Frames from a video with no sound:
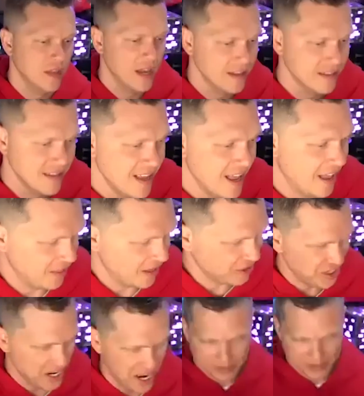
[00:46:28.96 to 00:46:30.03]
Yeah. And like
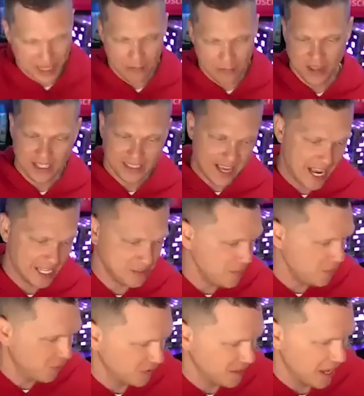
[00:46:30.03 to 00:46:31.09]
Sham said, we'd like to ask
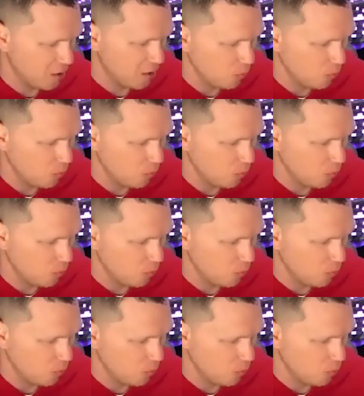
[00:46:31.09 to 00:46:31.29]
people kind